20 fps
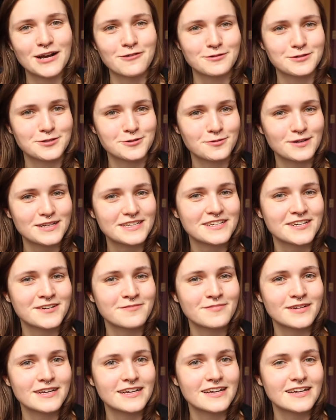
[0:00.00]
I would tweet
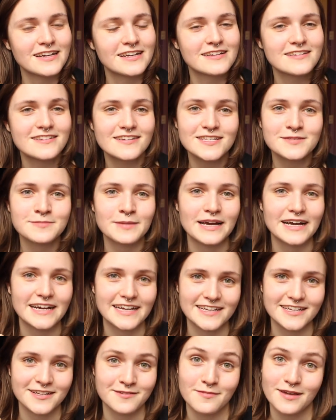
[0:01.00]
him, does my
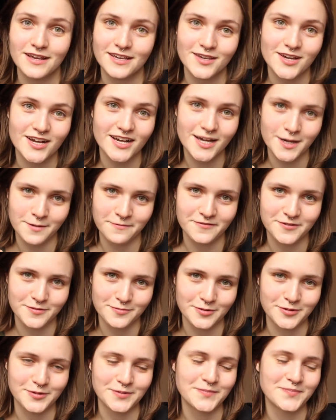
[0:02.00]
icon make you
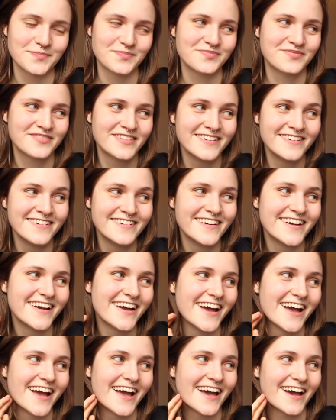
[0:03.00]
uncomfortable?
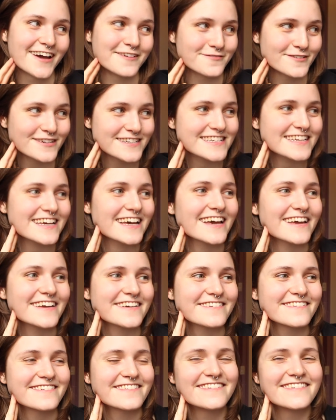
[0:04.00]
And one
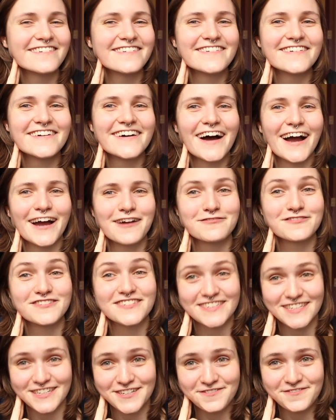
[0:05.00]
day I
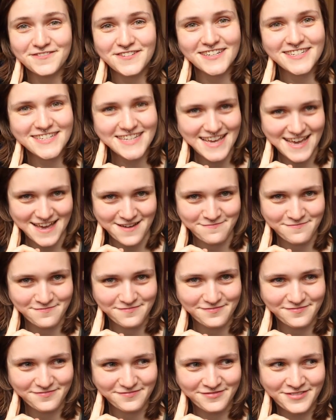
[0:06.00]
received a
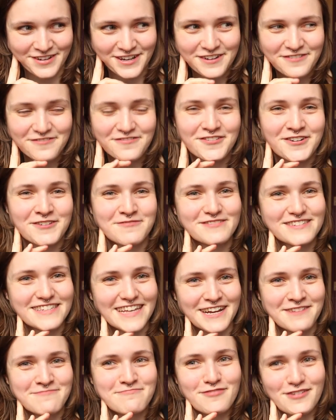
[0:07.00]
DM from
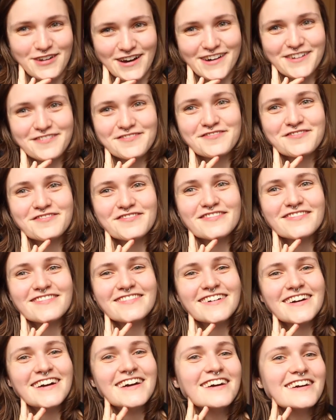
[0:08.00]
Zach Braff
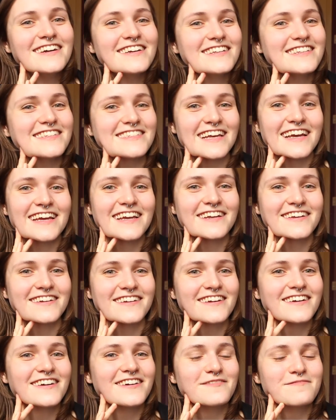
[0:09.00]

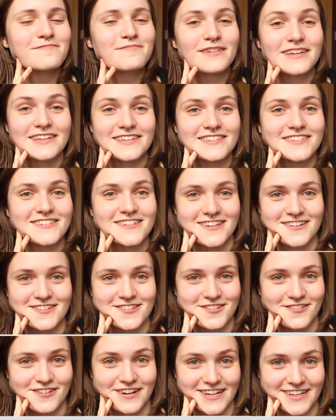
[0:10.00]
saying, please
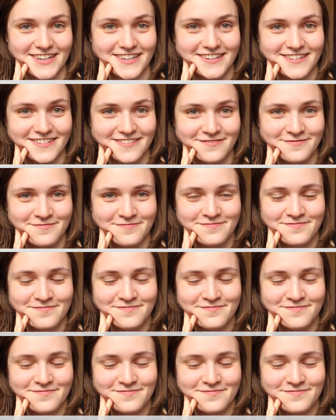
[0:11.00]
change your icon.